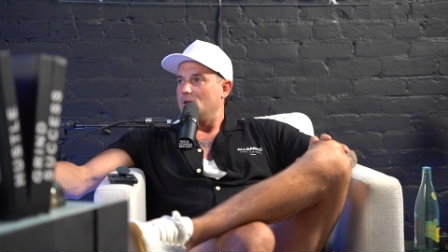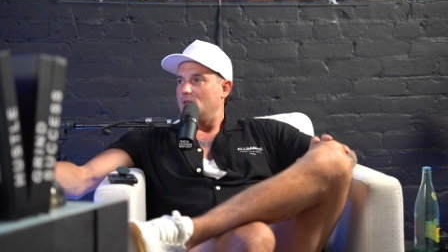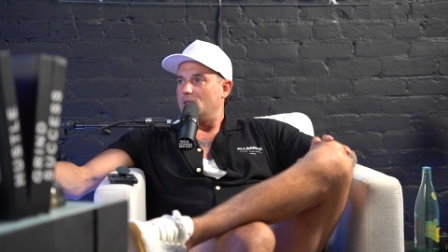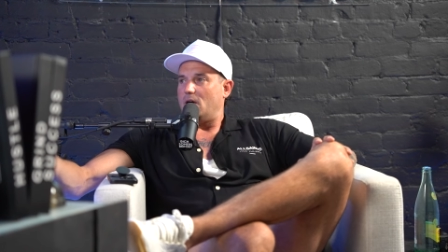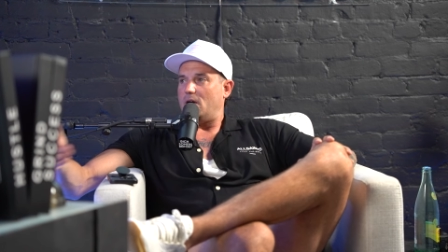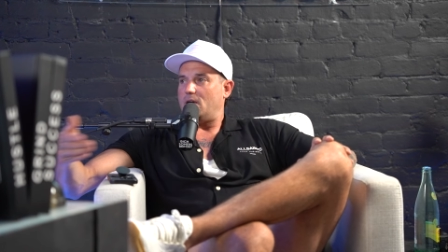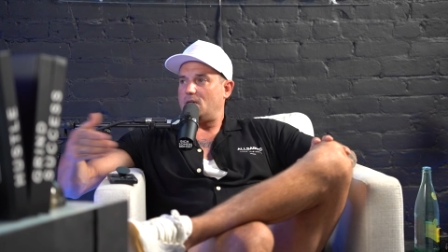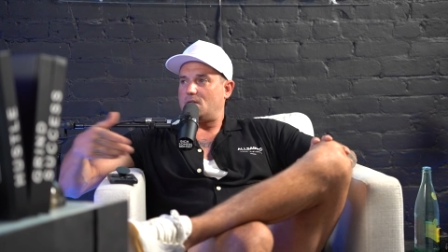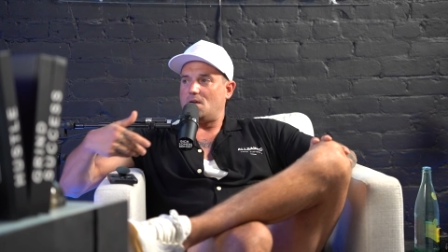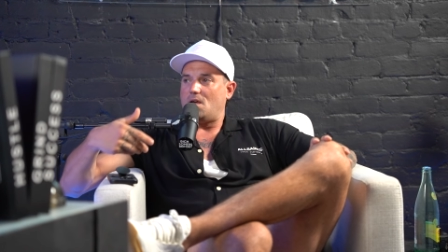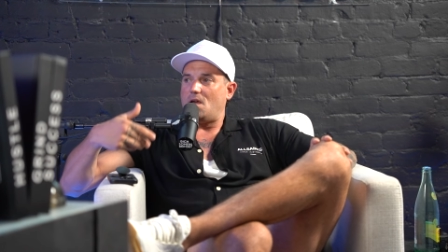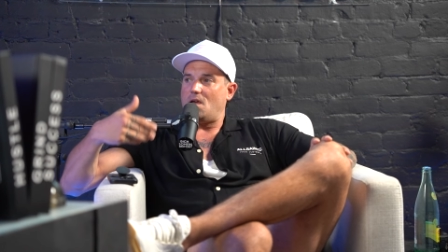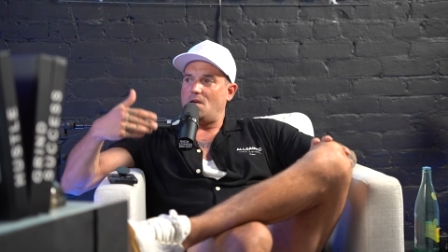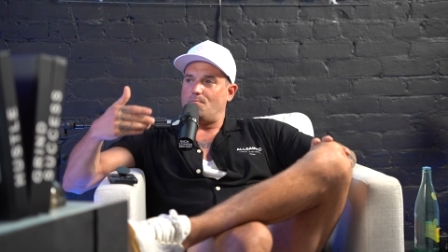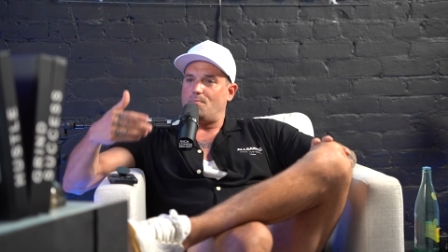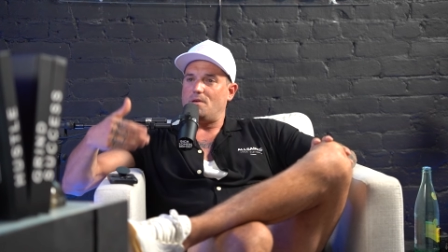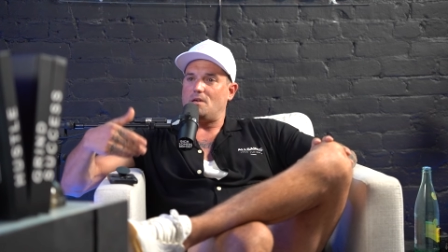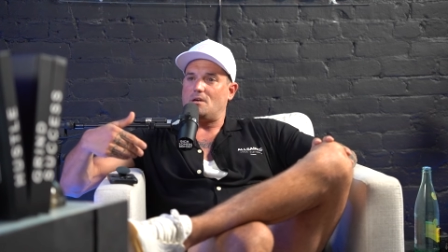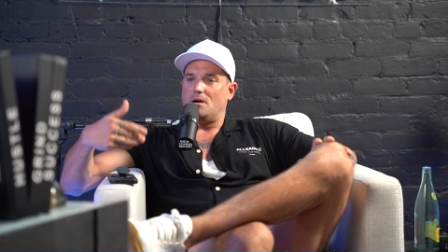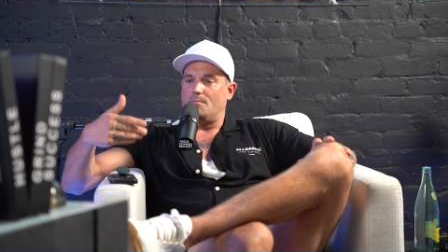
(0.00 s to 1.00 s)
Like,
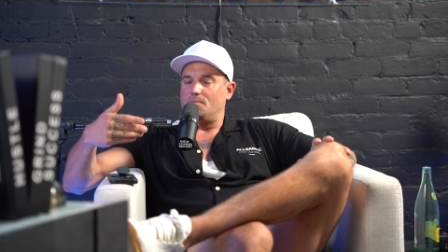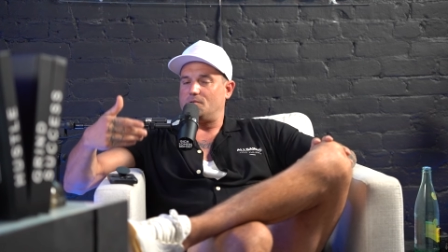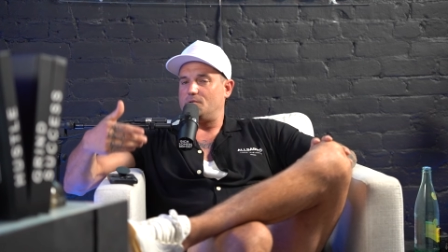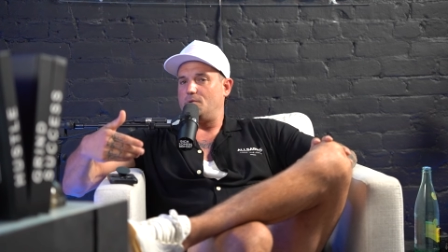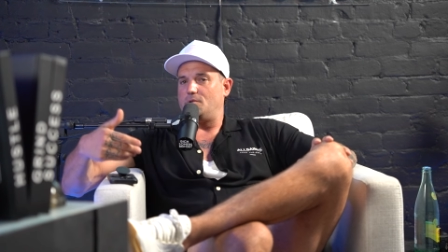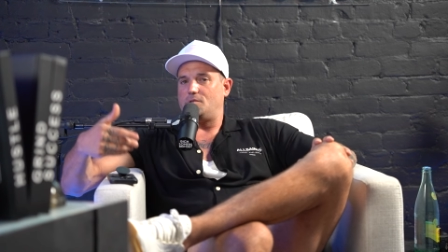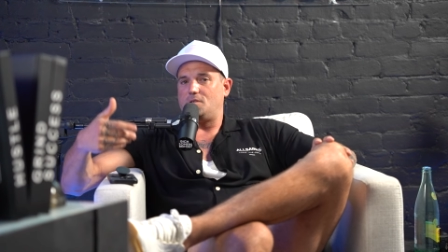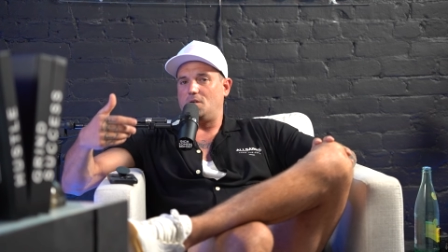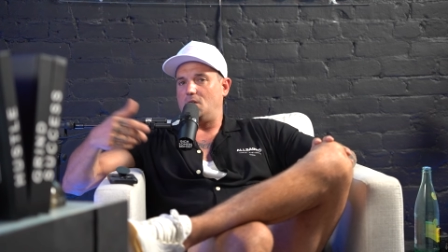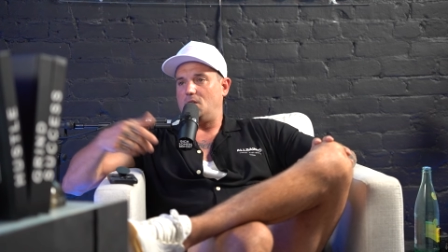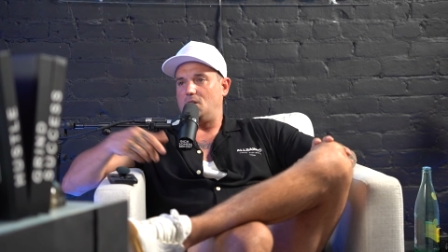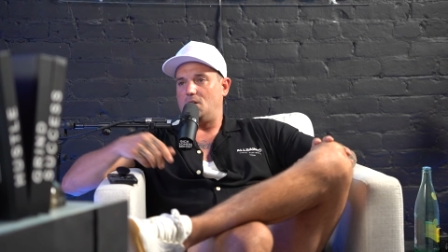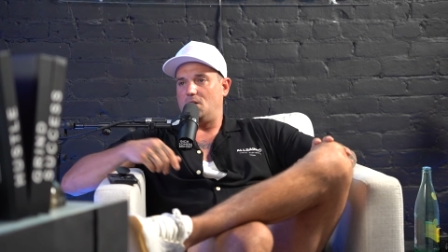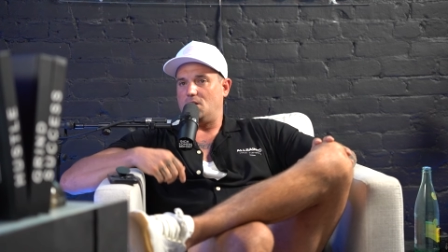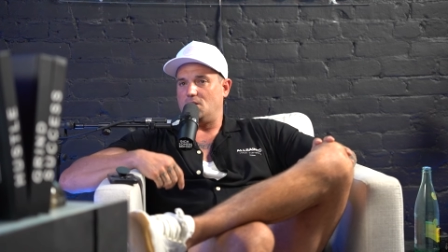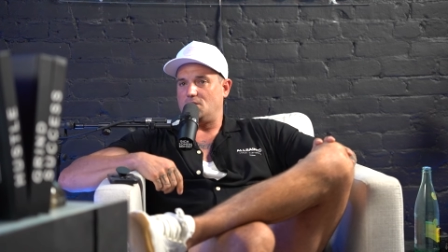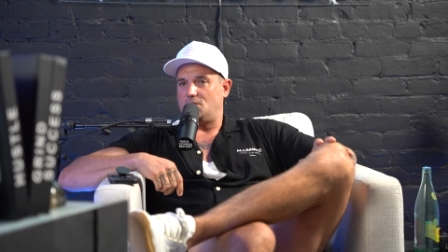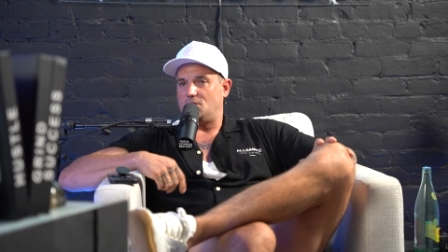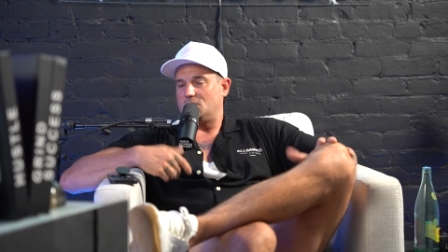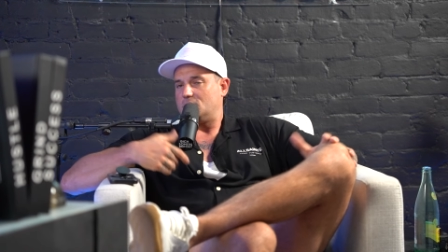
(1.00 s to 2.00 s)
it becomes a routine,
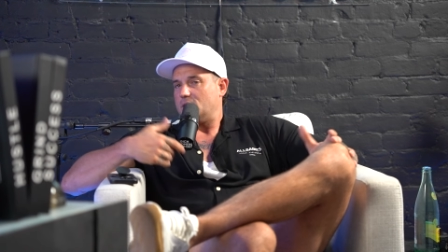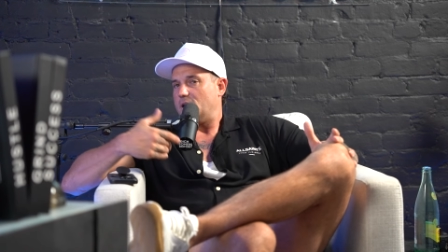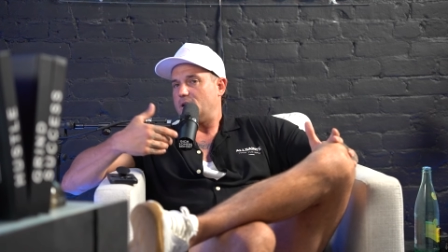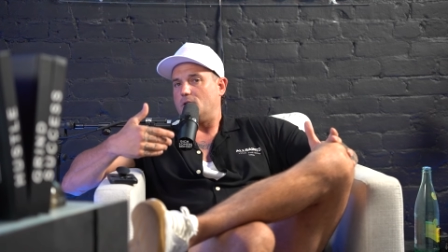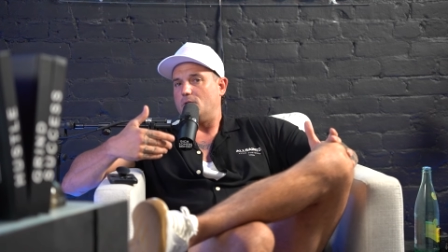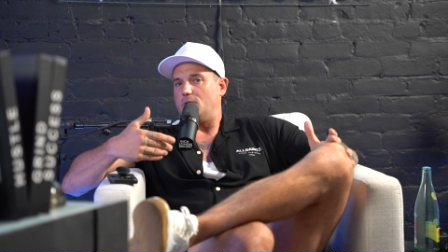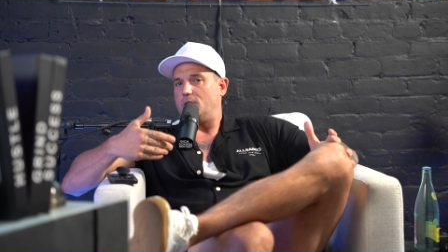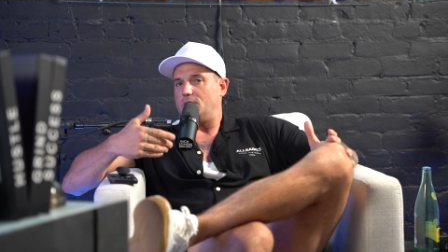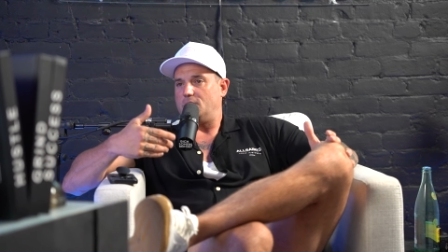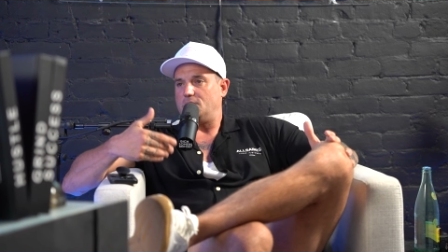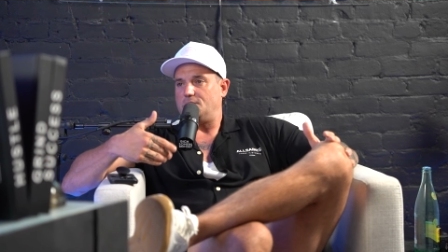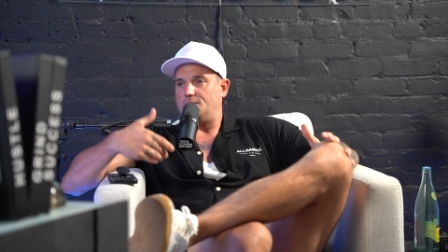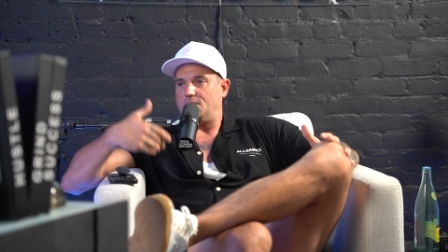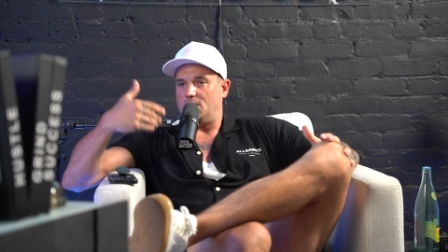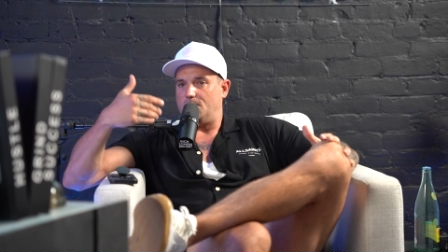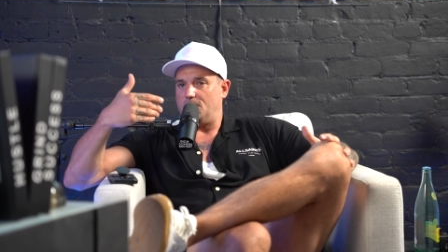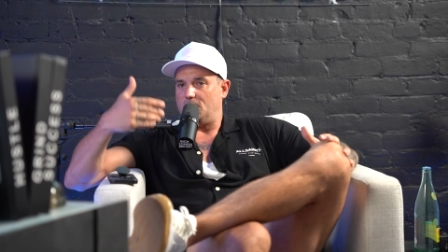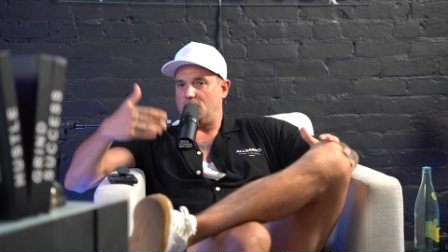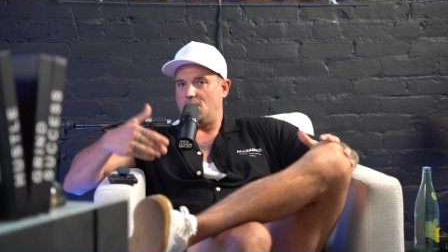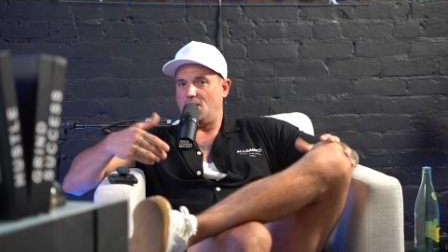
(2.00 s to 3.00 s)
and it's just like going to the
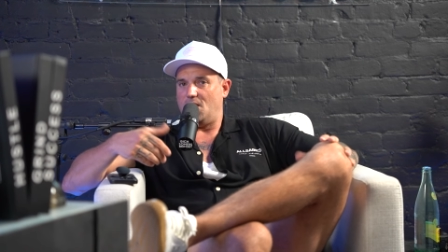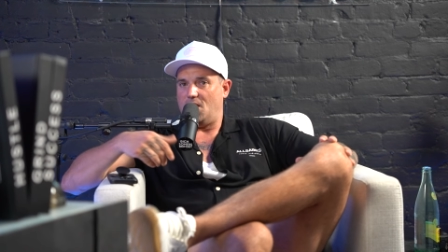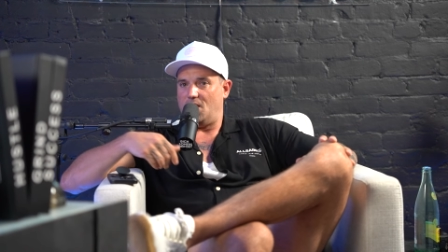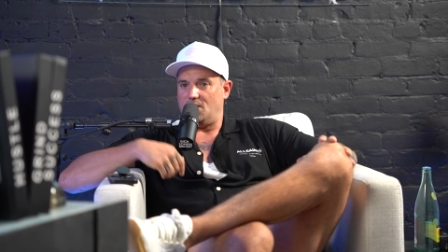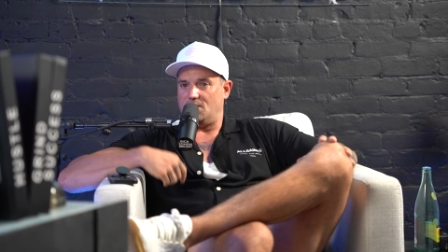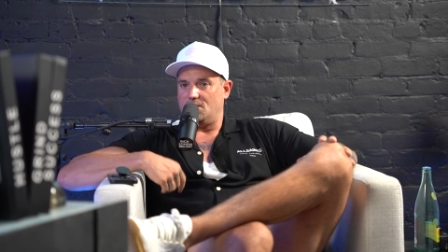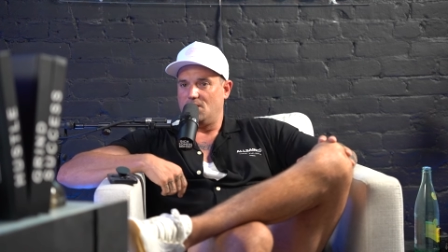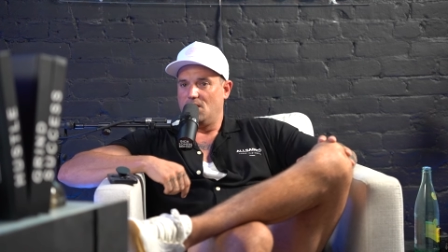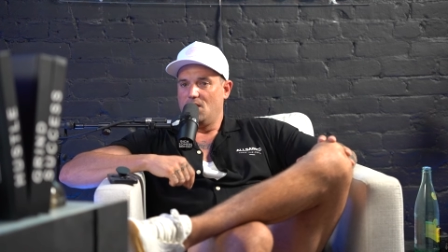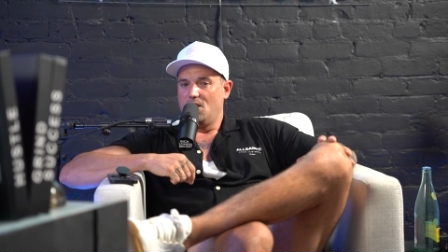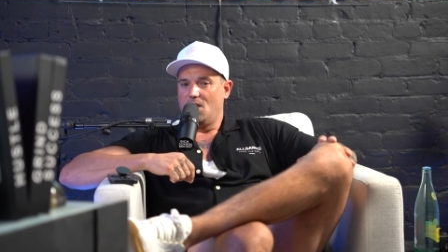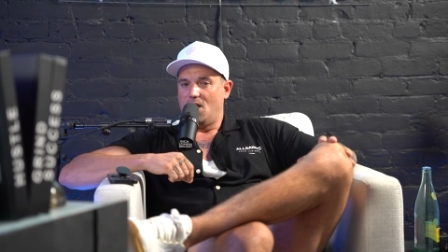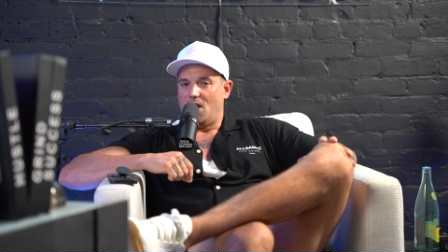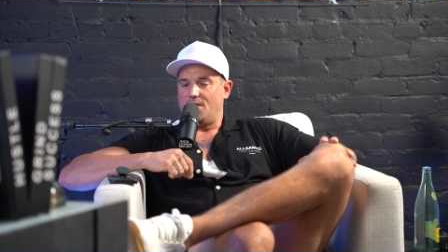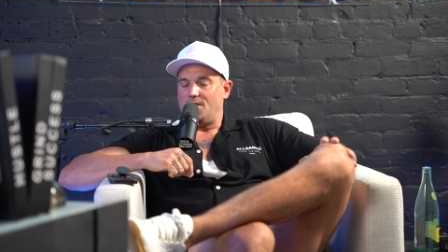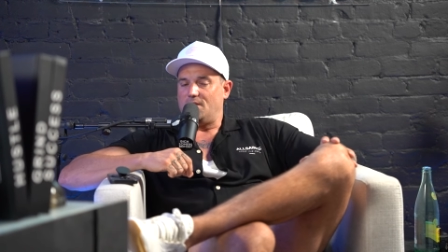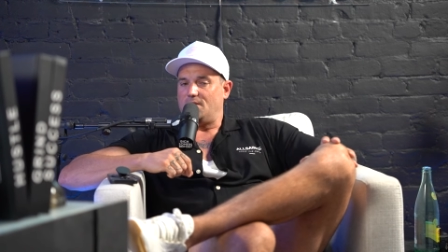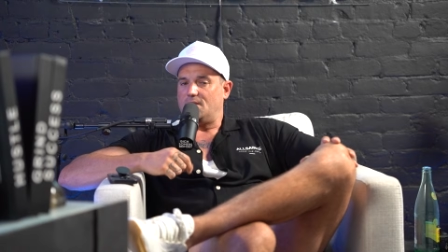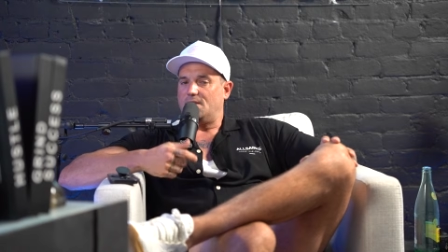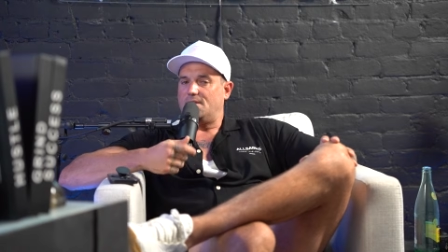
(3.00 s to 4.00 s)
gym. And
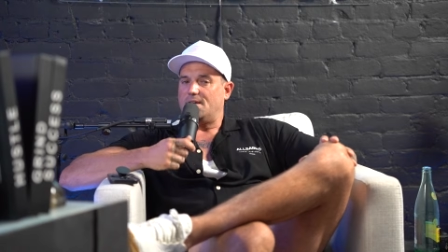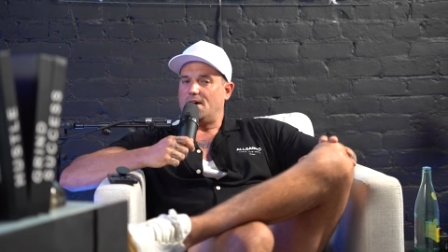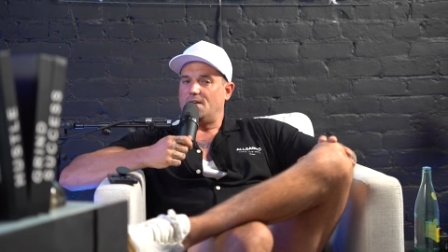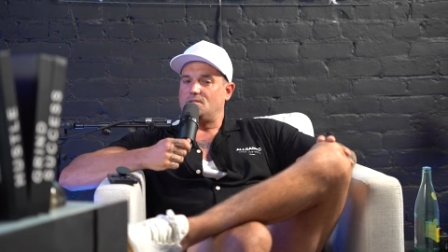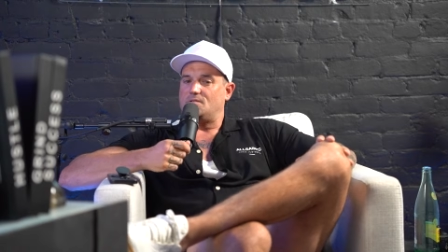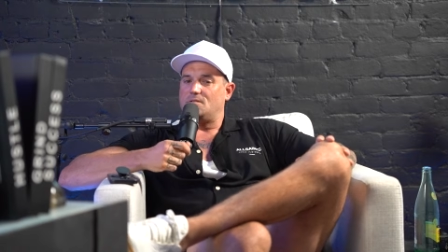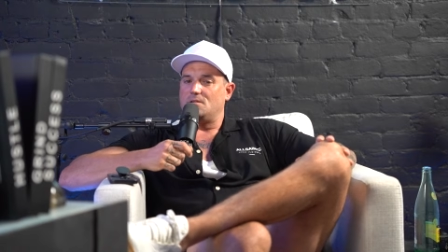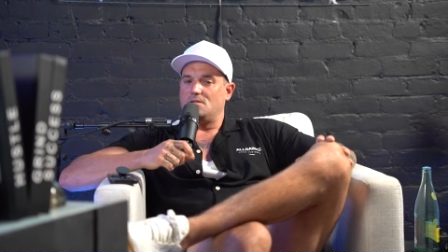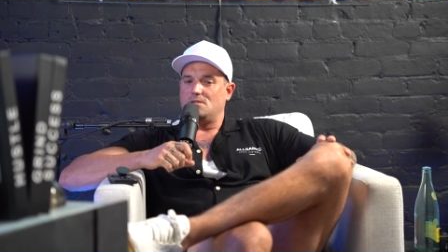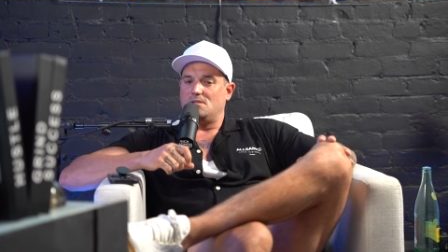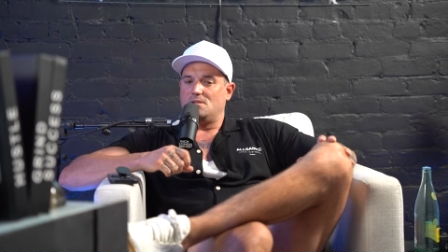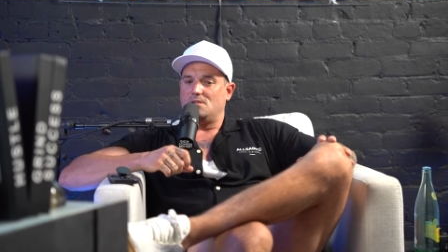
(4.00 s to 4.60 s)
I think that that's,